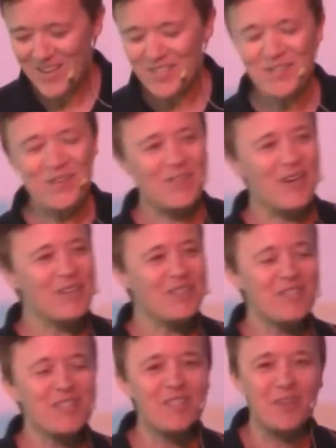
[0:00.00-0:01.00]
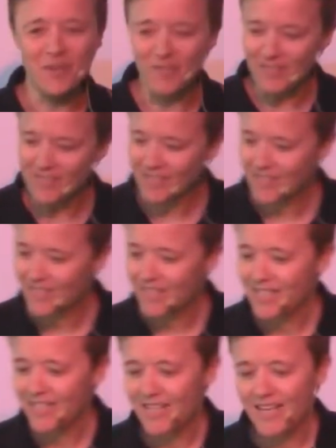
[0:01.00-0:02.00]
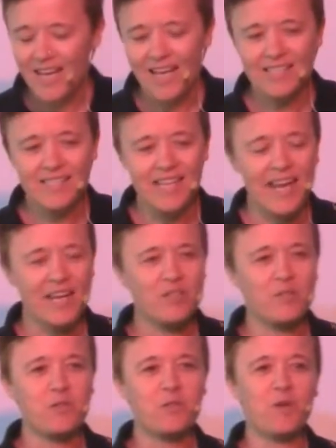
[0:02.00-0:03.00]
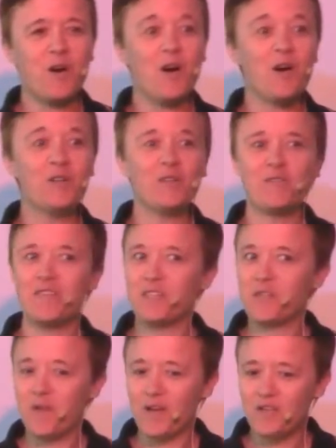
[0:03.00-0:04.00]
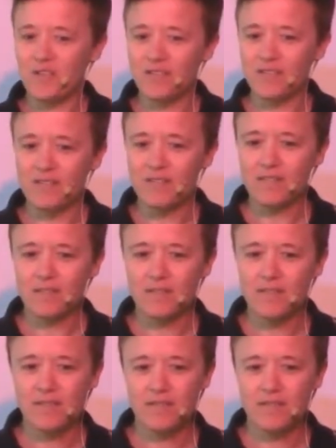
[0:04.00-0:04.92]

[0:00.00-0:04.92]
so, what rose to the surface as the answer to all of these questions